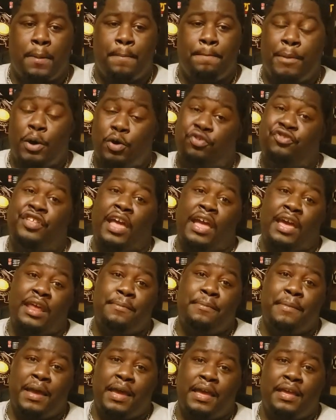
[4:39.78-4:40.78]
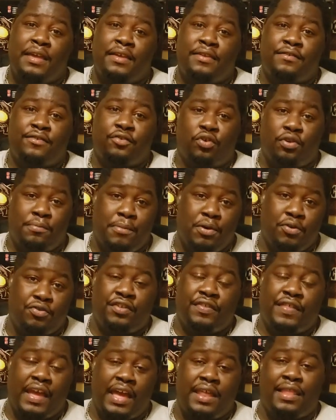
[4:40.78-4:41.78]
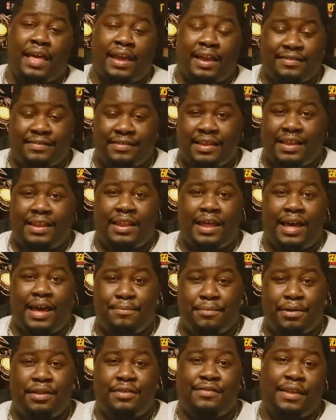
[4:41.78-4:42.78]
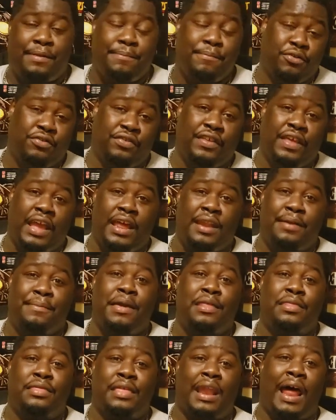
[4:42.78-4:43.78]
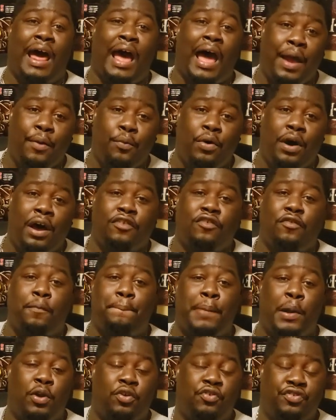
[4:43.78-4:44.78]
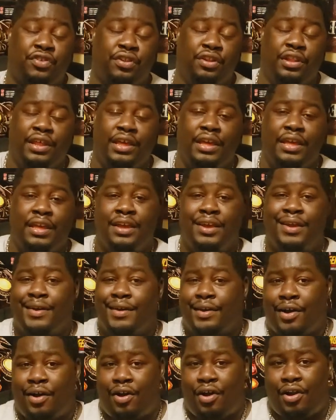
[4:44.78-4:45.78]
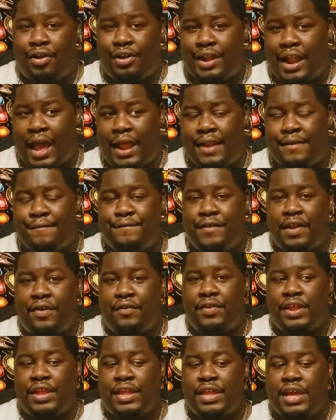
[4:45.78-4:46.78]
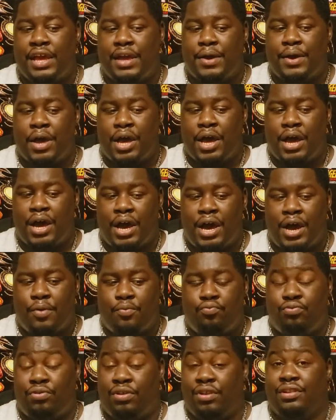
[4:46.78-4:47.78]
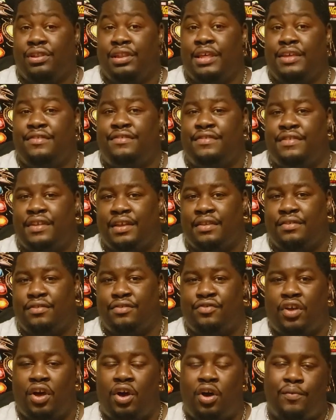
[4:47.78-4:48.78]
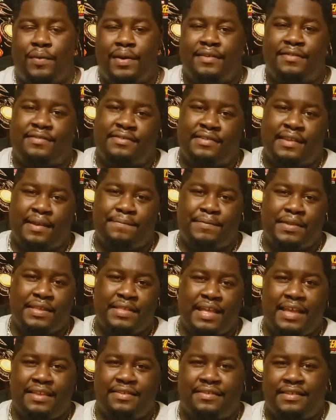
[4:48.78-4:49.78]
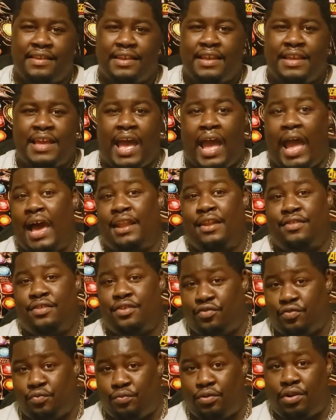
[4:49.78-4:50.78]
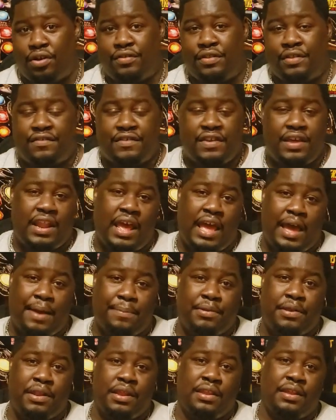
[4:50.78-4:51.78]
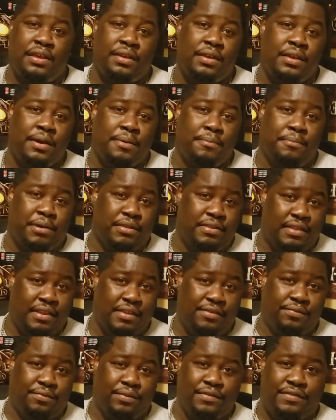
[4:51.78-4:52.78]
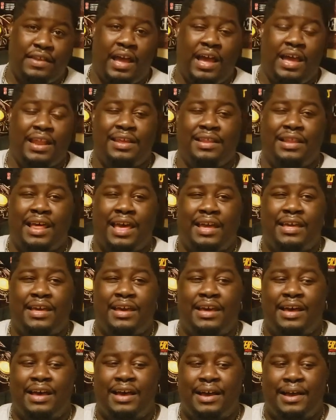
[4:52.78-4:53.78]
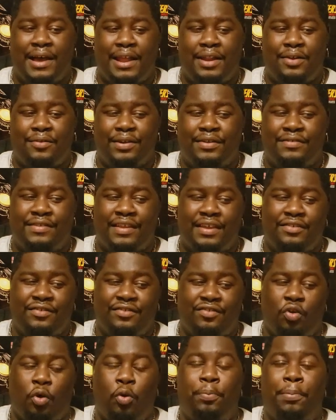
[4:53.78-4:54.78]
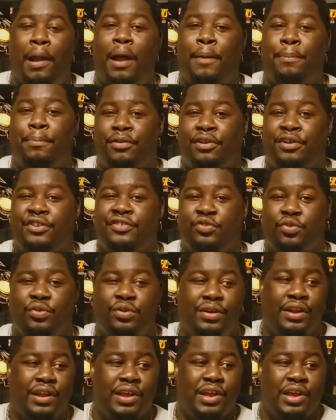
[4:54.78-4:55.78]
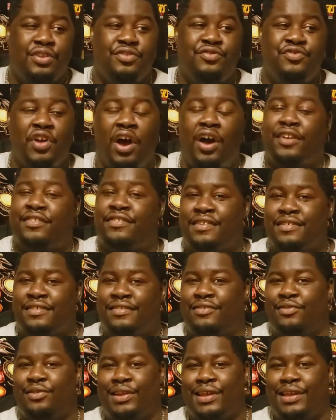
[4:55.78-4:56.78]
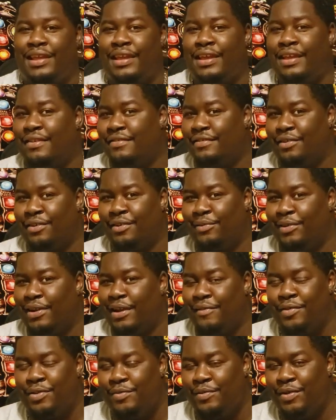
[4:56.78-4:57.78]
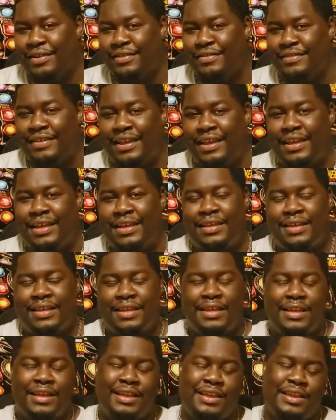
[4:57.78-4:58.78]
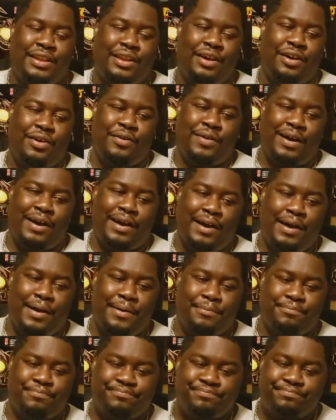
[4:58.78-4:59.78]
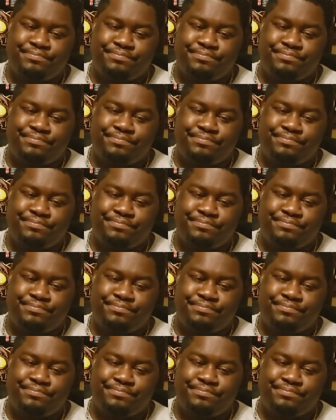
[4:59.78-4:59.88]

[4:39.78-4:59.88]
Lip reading: most animes, or most of the, like I said, I'm going to say most of the animes that I watch personally are not very realistic. There's always something that's out of this world that's going to happen in it. But this was kind of like I don't want to say soap opera-ish or Dawson's Creek-ish or whatever you want to say, but